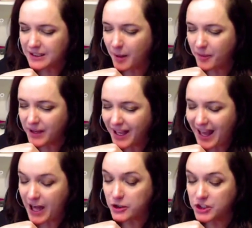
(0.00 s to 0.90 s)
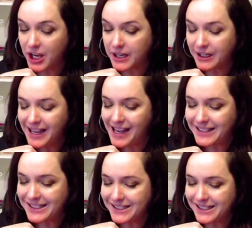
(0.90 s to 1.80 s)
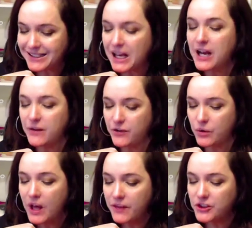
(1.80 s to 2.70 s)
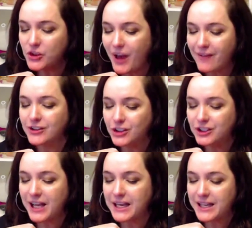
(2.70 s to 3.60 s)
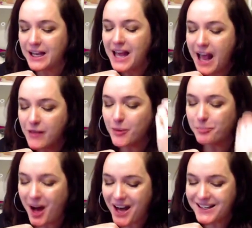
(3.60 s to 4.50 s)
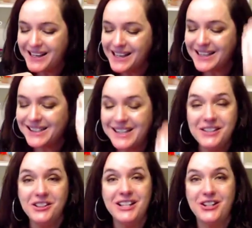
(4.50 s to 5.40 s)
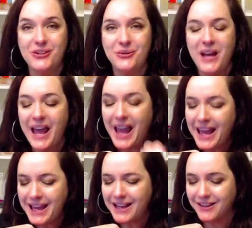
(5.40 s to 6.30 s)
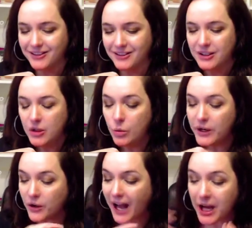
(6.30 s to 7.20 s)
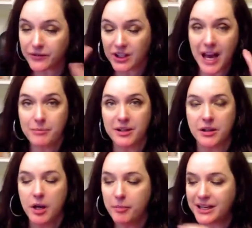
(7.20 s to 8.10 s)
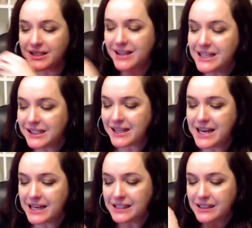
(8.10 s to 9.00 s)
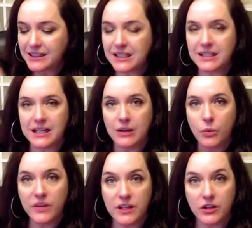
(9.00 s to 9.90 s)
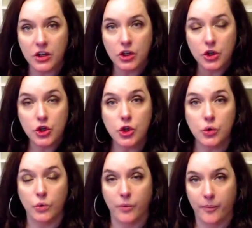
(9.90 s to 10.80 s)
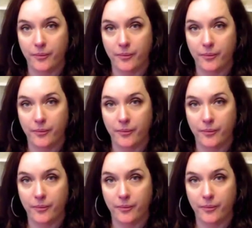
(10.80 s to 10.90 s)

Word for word: something energetic exists inside of you that you haven't looked at yet, and the body is signaling you, hey, we are out of alignment because this thing is existing within you.